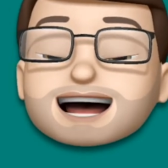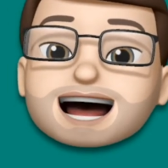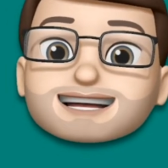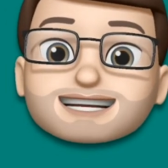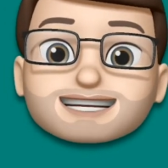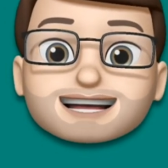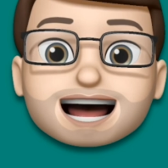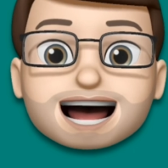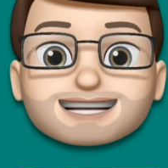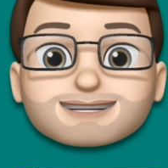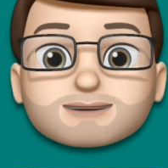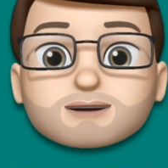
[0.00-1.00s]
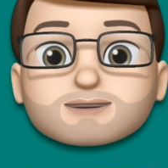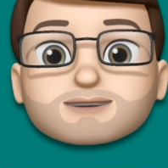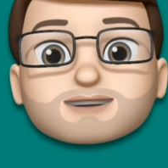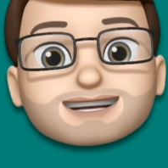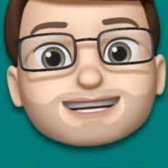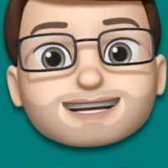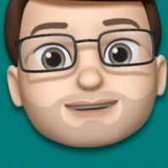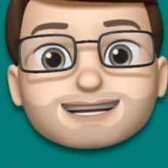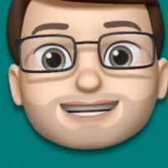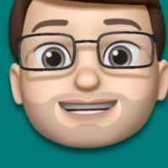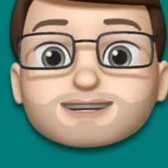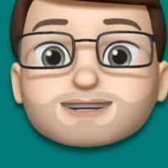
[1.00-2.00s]
and it's going to export your video
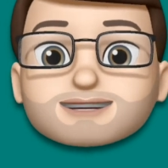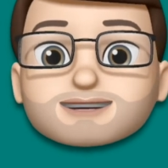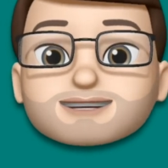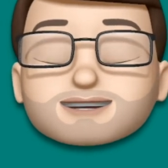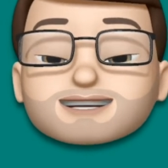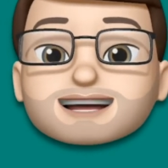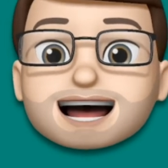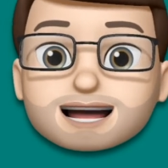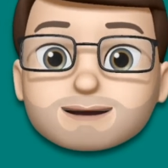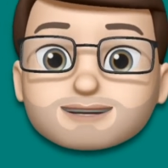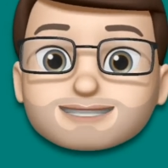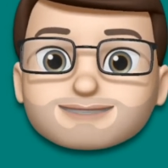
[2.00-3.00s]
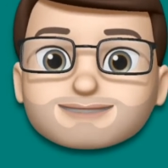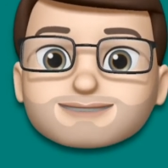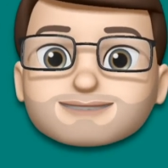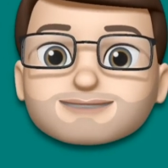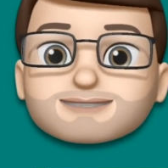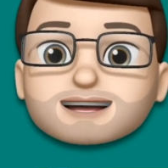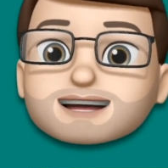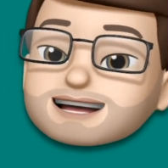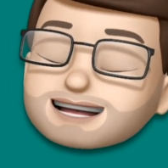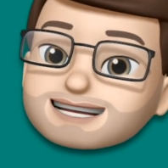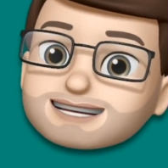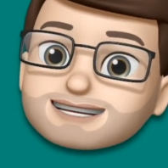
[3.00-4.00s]
into your Photos app.
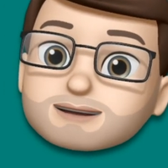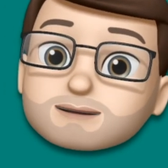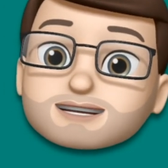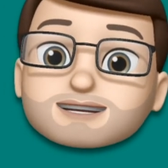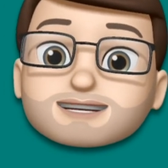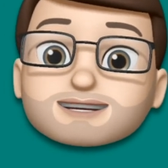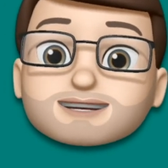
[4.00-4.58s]
Let's jump across to